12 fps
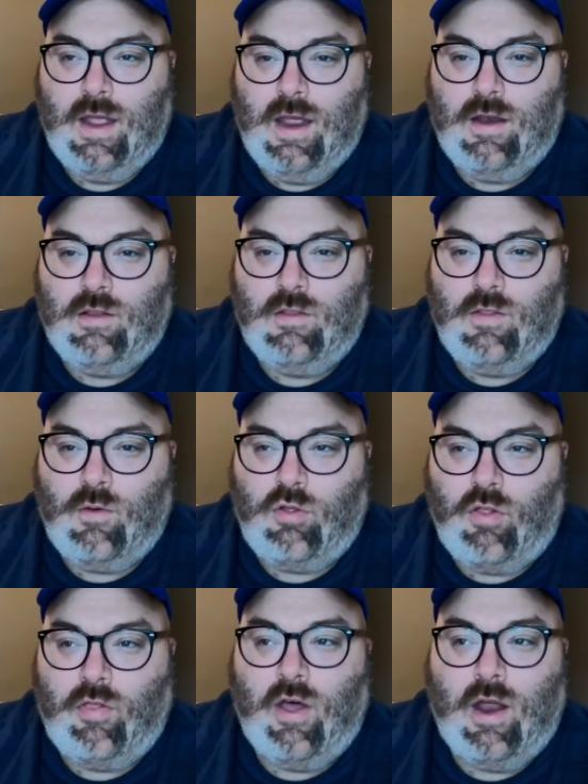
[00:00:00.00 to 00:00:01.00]
and
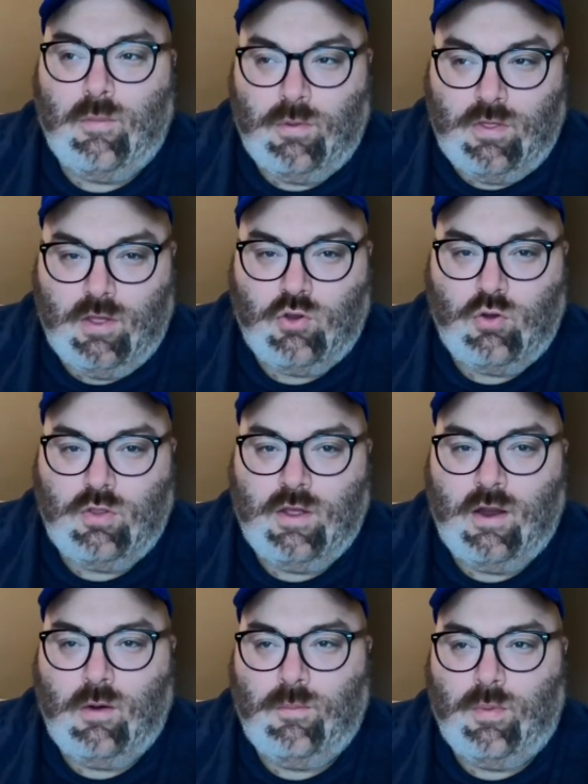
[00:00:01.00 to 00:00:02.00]
there's a lot of potential
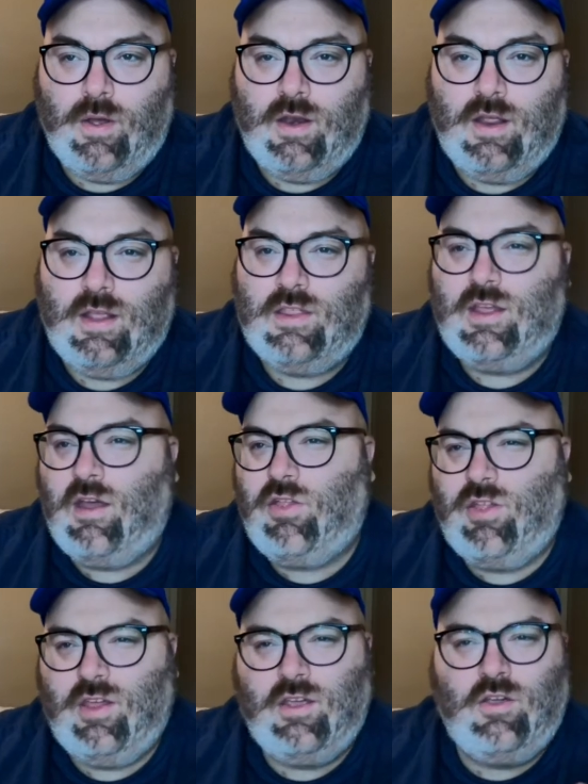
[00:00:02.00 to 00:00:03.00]
there, but it
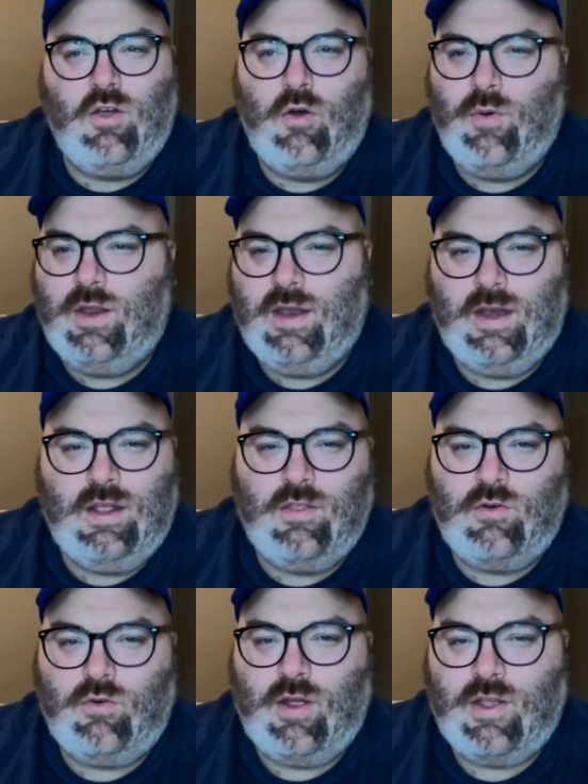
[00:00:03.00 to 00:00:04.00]
doesn't go in any
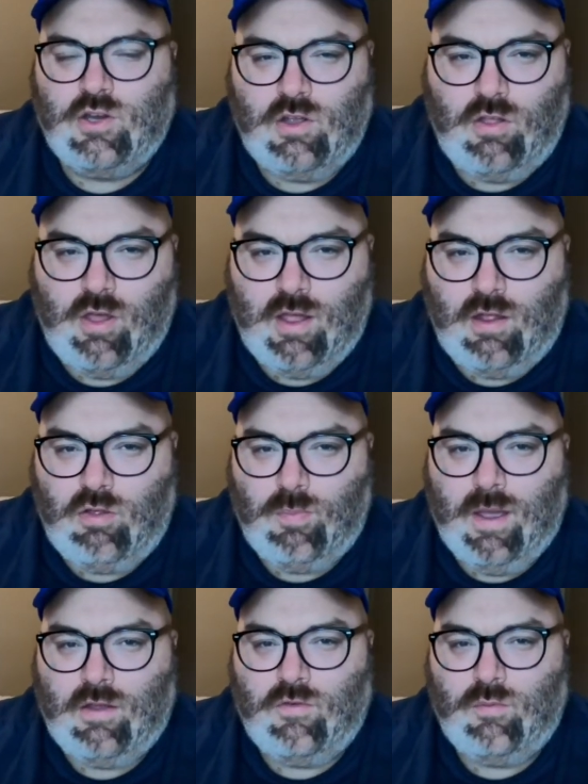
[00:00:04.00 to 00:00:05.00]
of the directions I
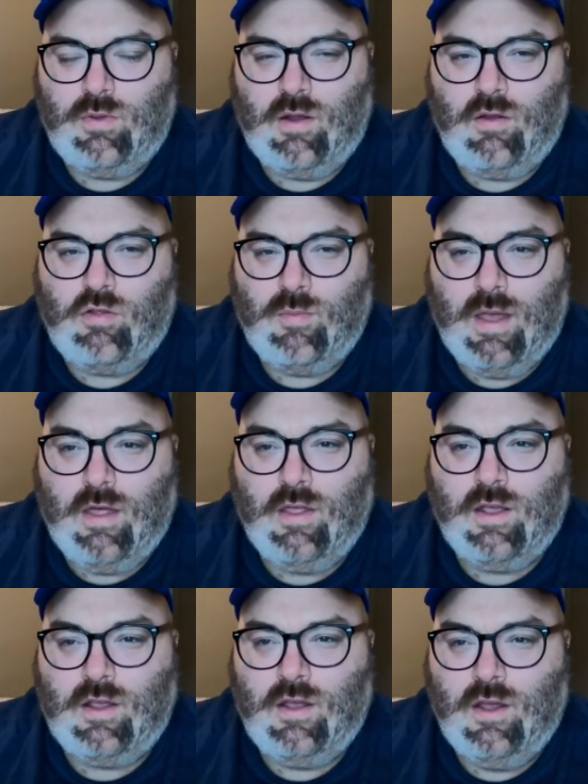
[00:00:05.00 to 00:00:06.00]
expect from Terrence
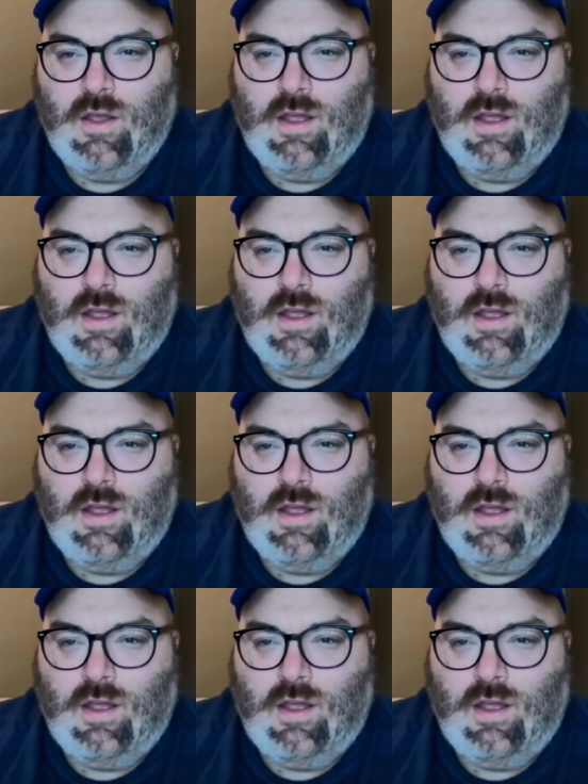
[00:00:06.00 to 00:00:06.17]
Malick.